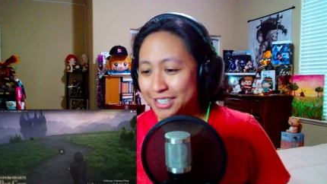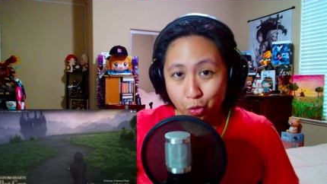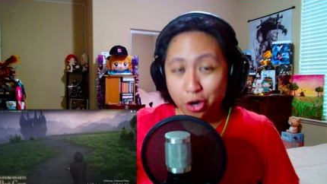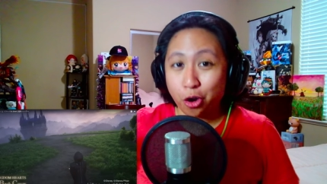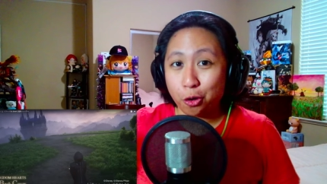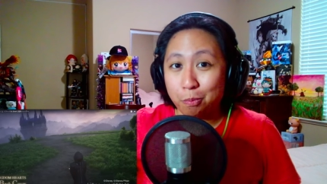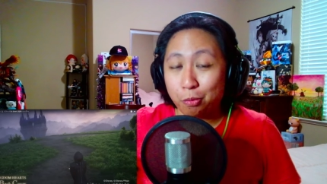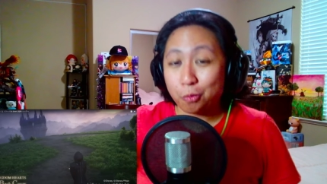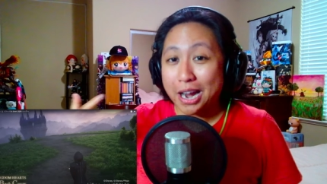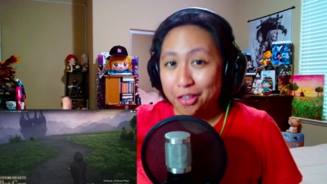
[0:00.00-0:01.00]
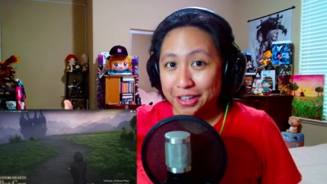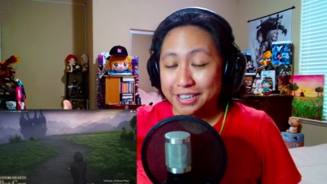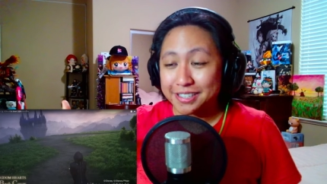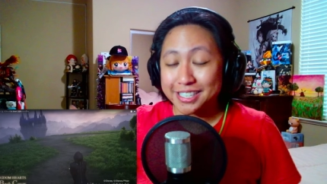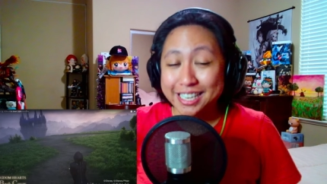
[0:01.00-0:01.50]
where her breath
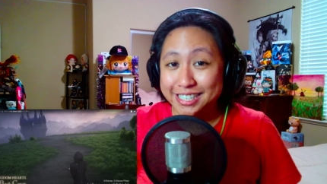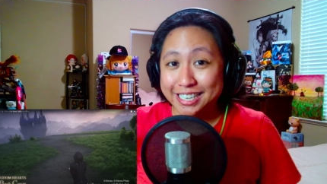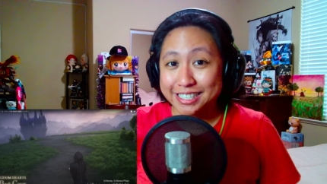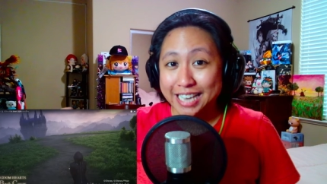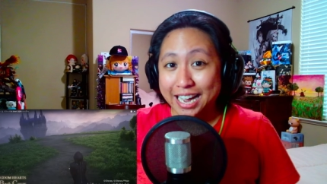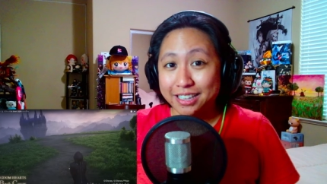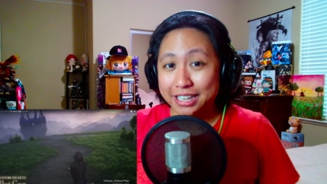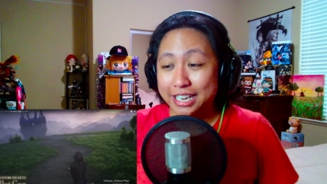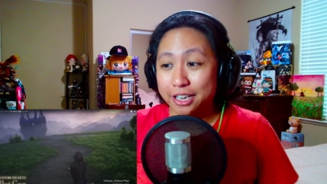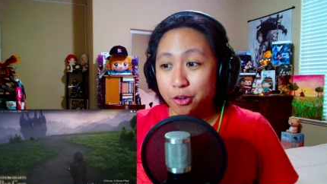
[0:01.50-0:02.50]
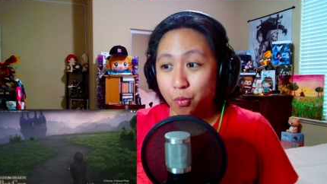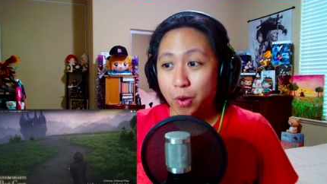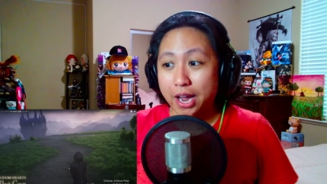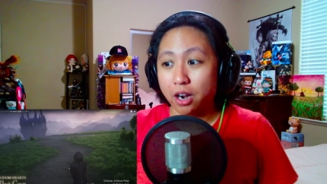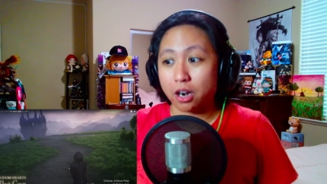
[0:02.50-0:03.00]
is, is exactly
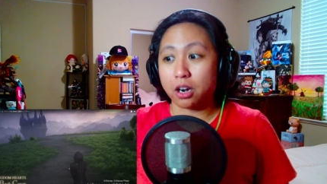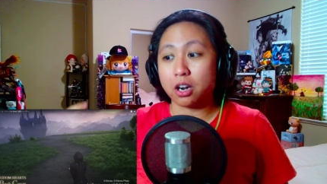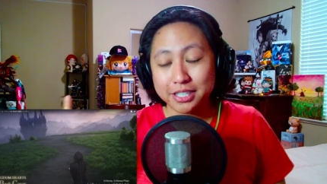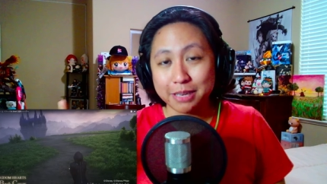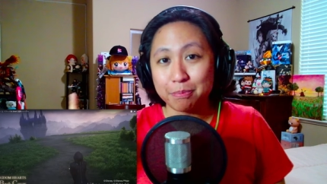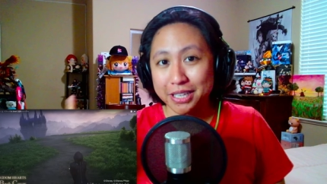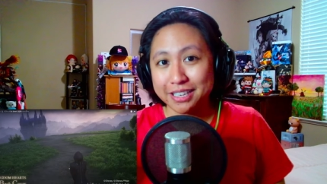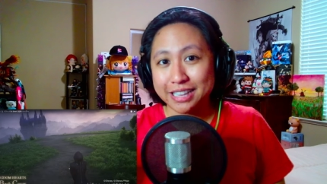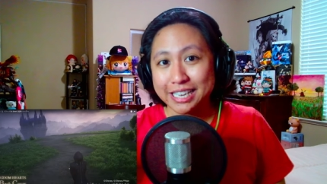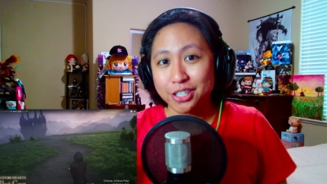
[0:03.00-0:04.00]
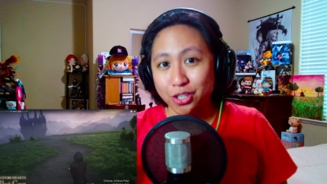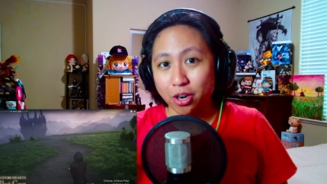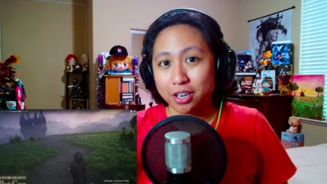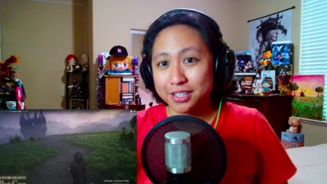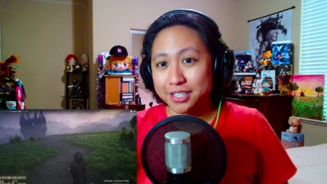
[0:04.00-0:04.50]
where Simple and Clean
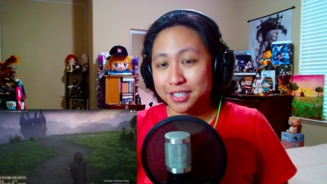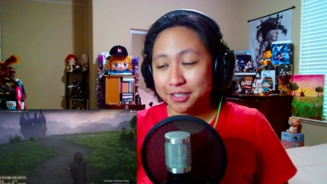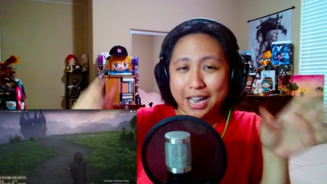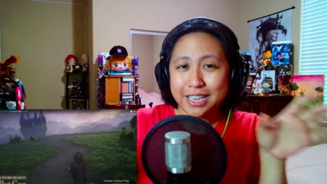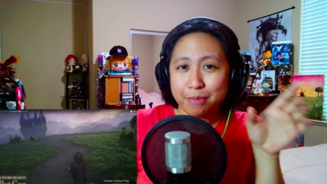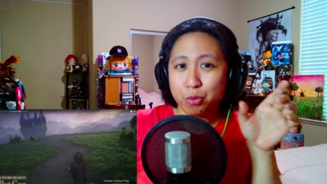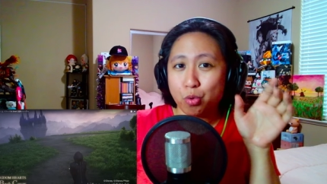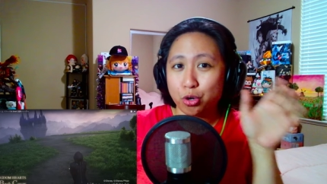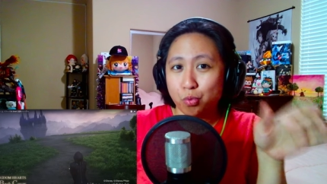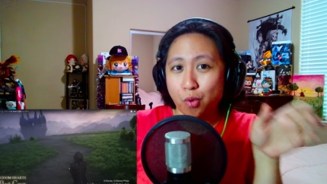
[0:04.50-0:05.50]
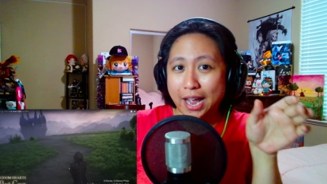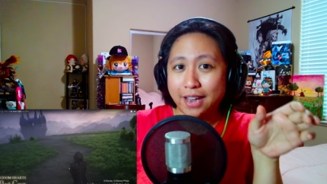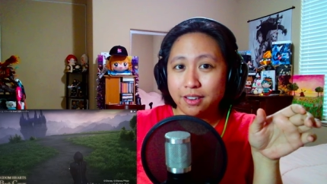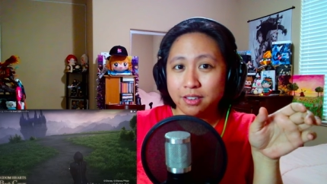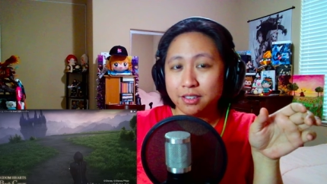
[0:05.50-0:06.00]
starts. Line up the word
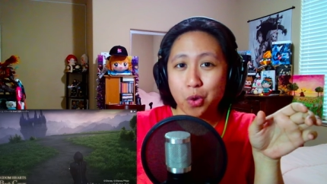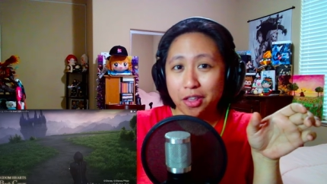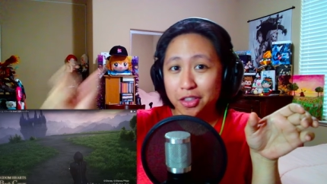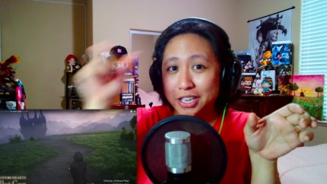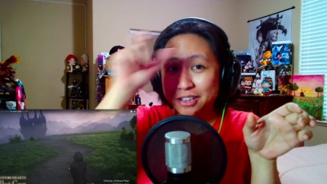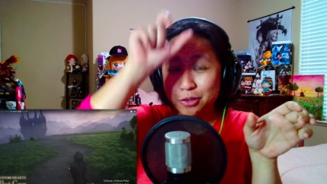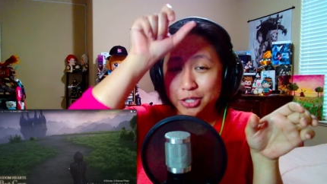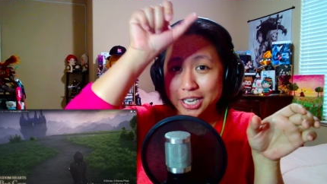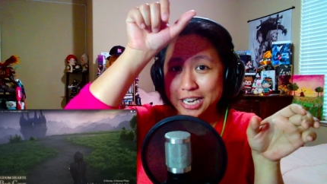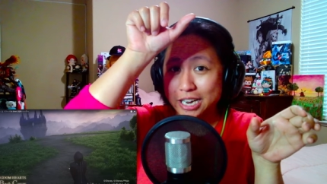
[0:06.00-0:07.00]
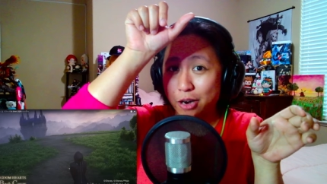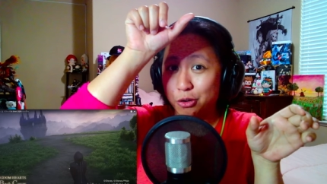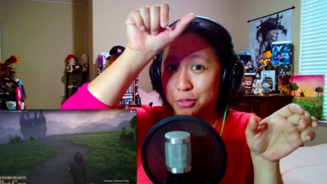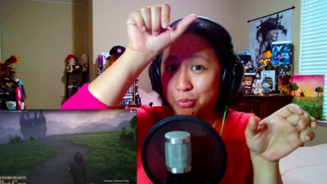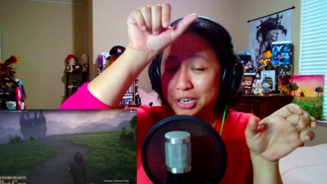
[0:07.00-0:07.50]
when with Utada
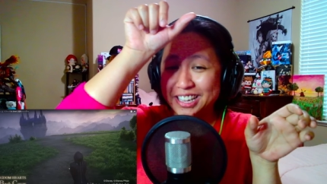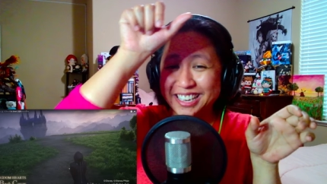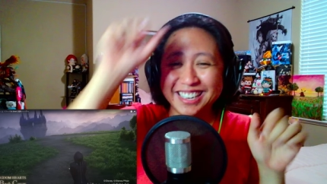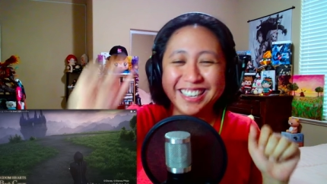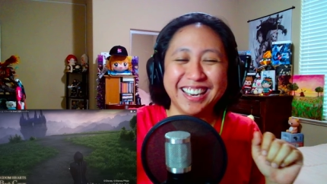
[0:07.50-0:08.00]
Hikaru's breathing